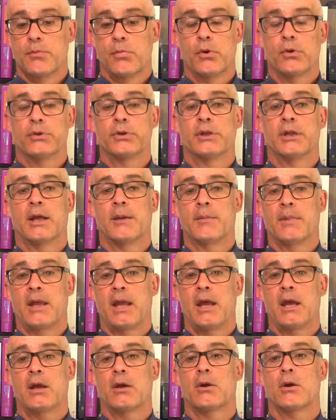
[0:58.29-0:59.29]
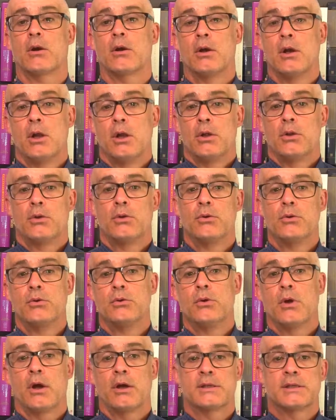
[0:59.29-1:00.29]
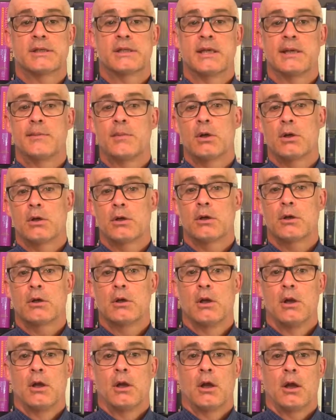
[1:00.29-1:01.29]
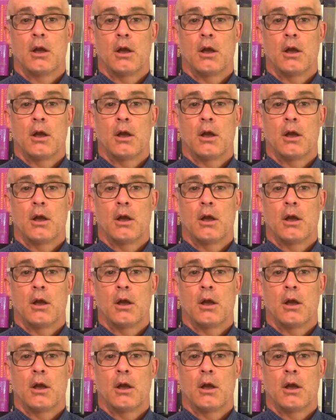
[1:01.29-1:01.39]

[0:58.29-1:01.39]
Both of them cater to a similar